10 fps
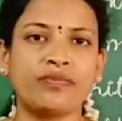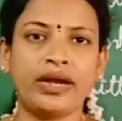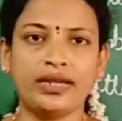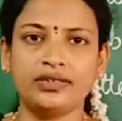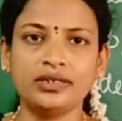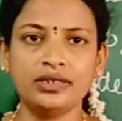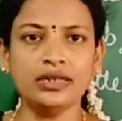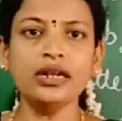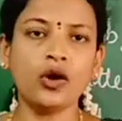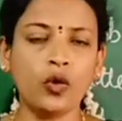my dear
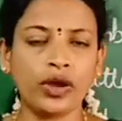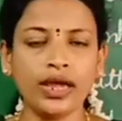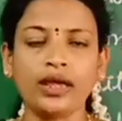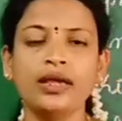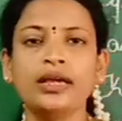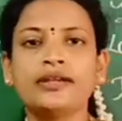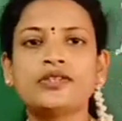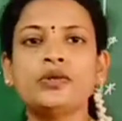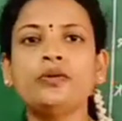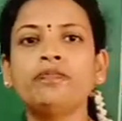children. Okay,
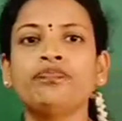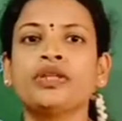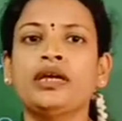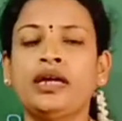so